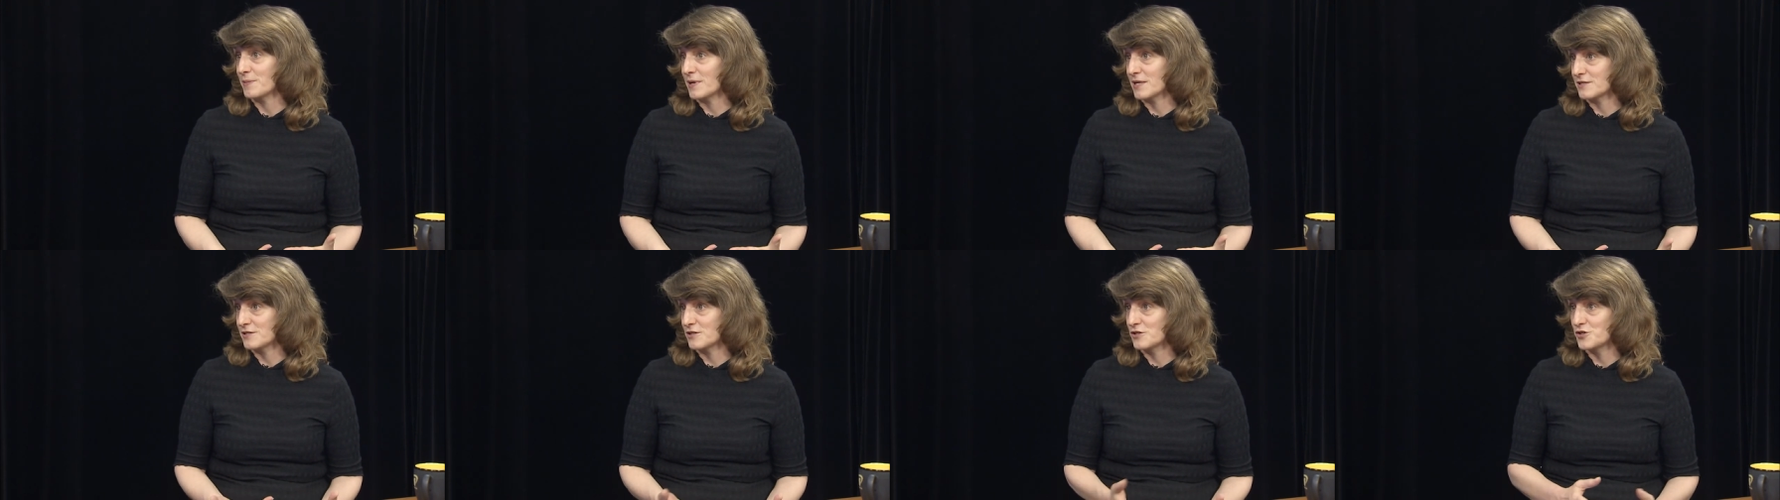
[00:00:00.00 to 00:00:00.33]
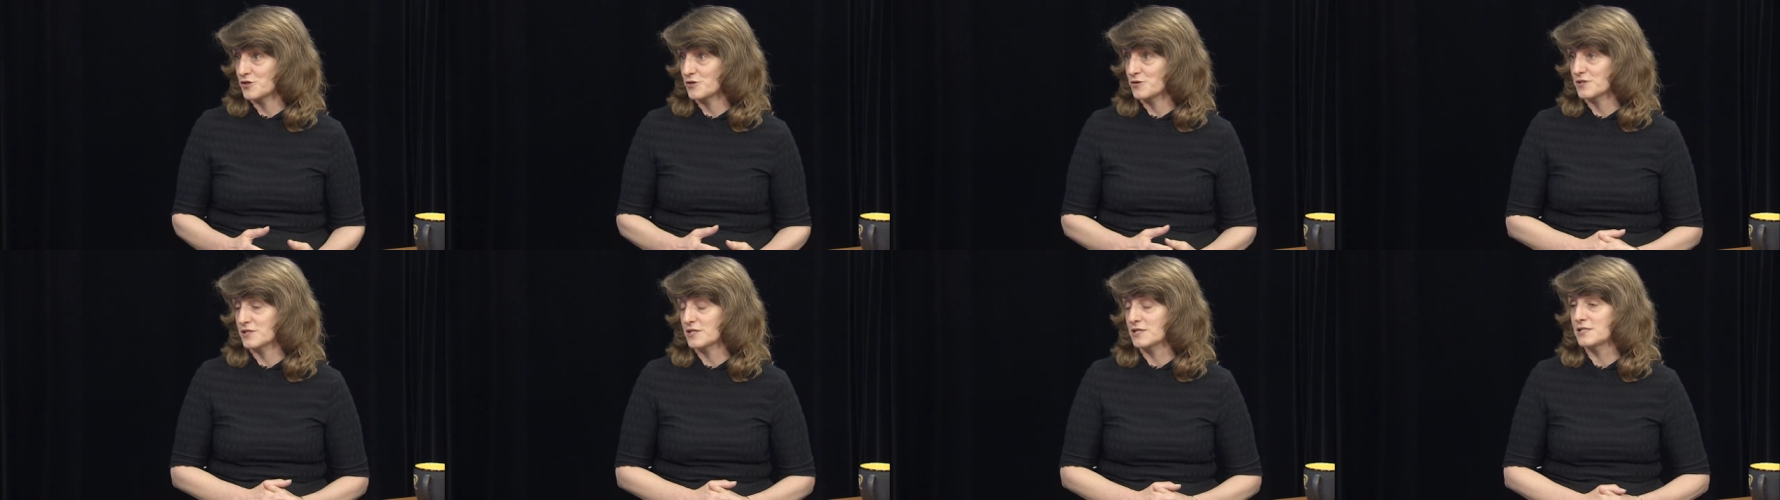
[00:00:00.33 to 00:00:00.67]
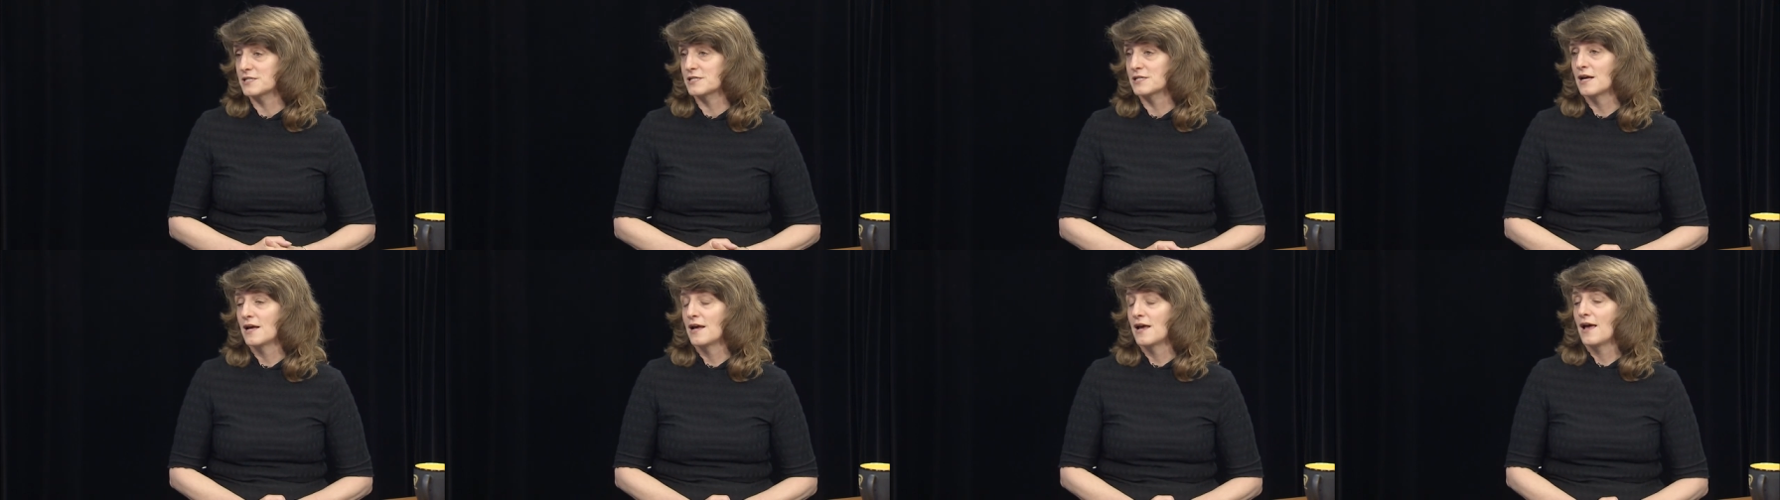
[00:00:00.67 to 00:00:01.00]

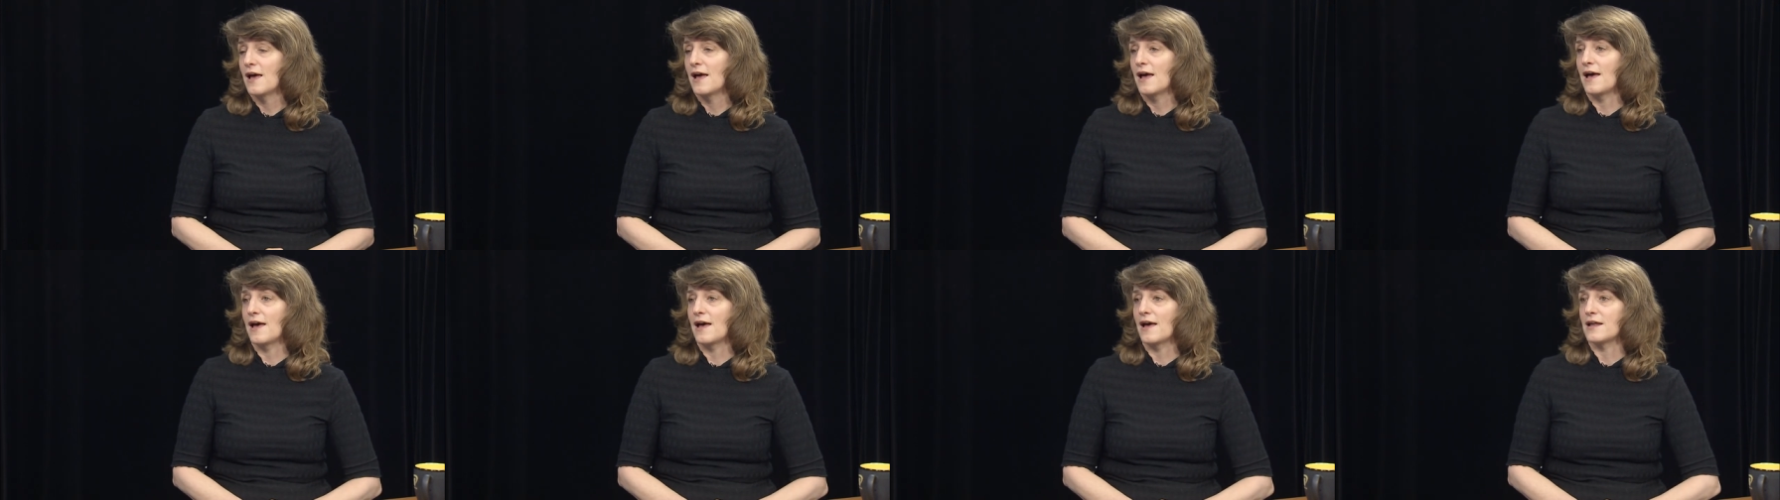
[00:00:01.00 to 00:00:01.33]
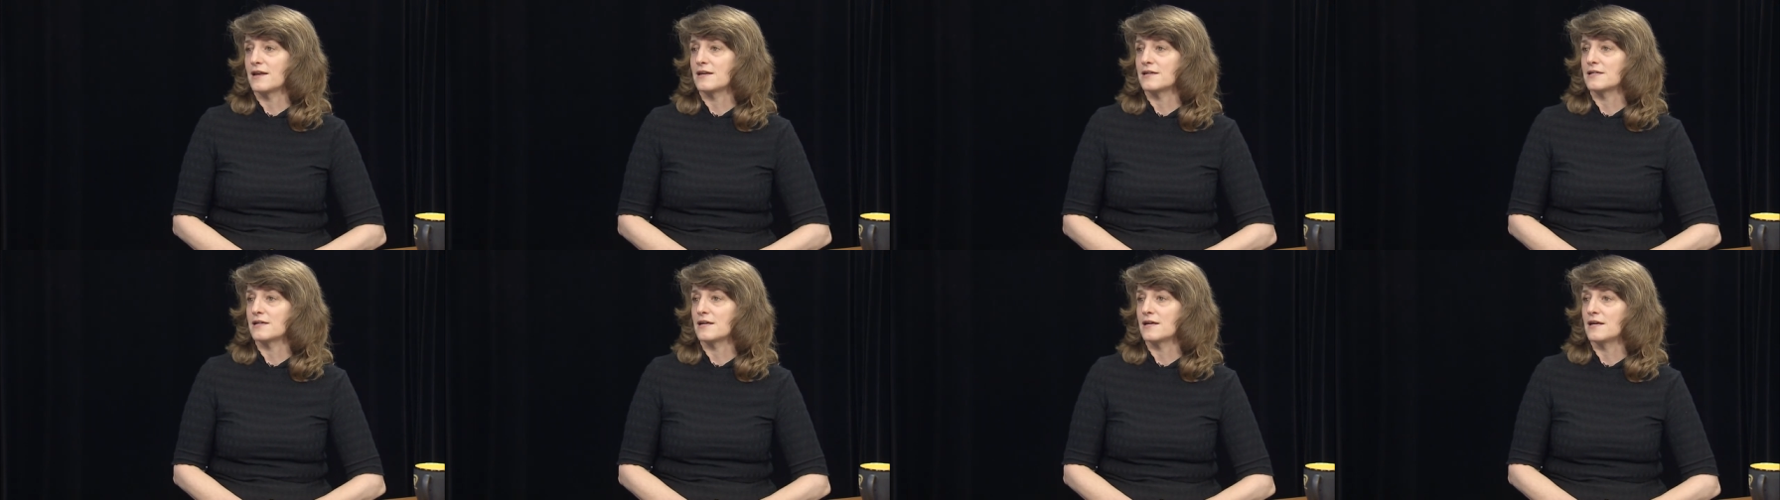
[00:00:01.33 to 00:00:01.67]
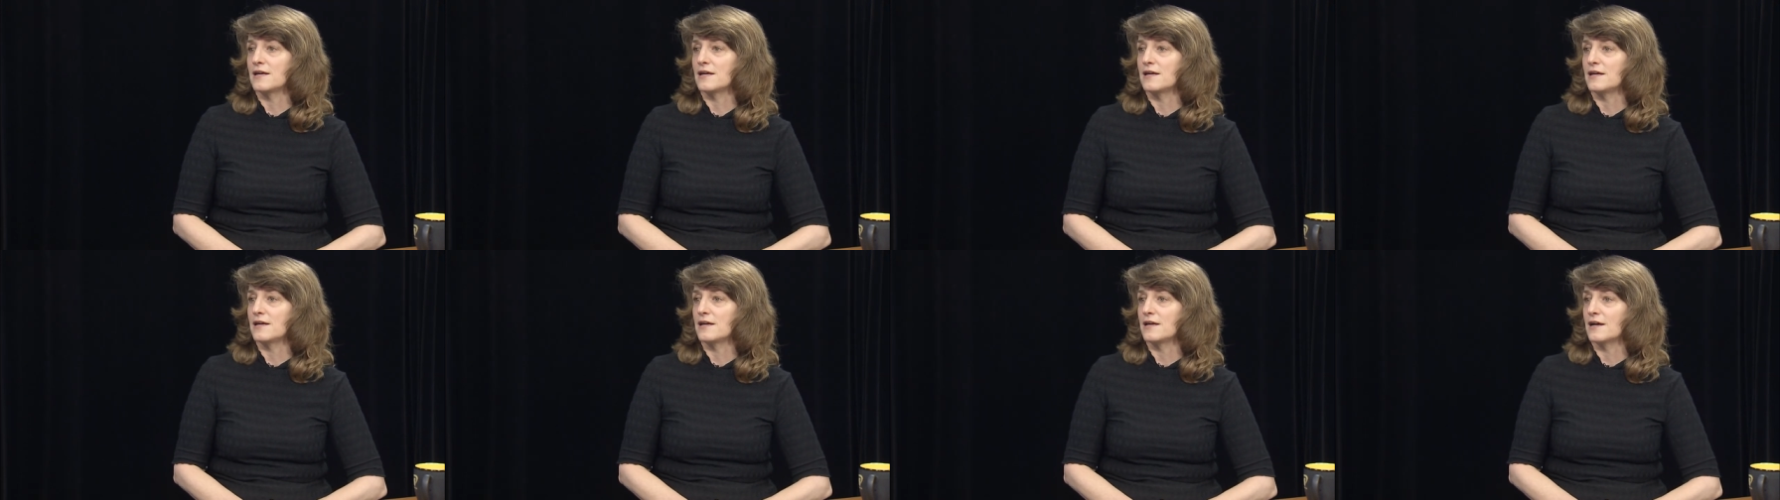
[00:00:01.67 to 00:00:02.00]
Massachusetts, and
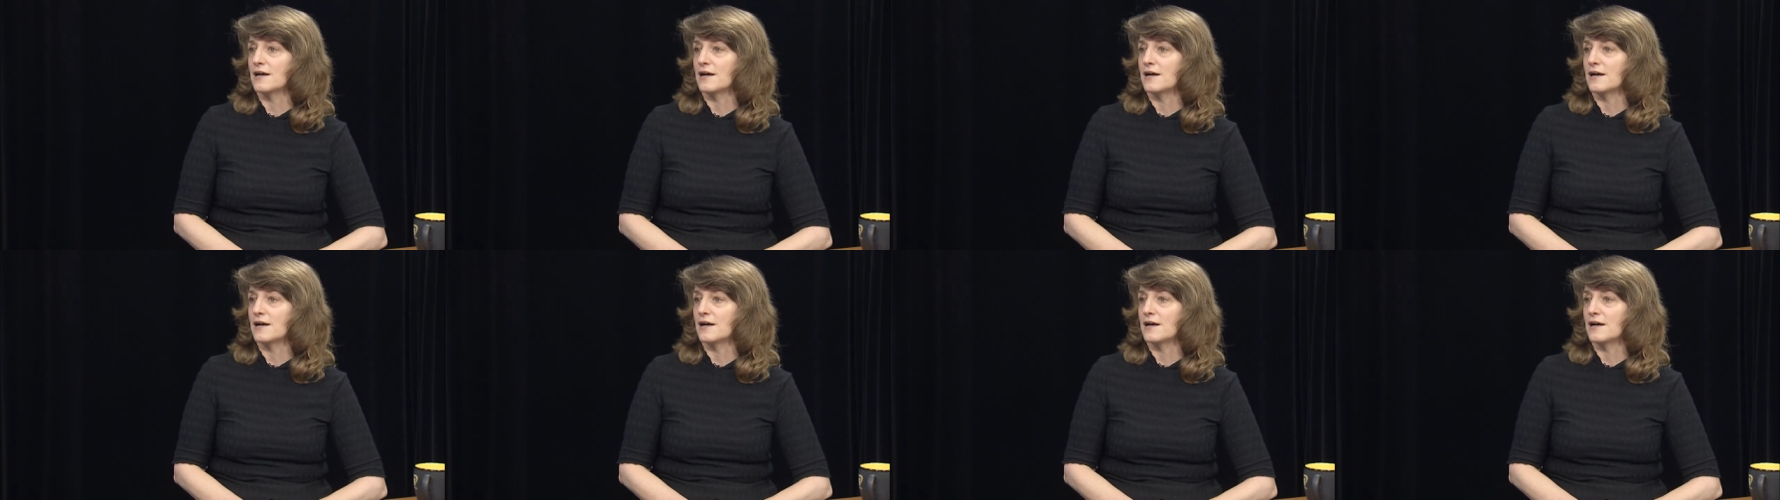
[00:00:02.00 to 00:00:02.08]
he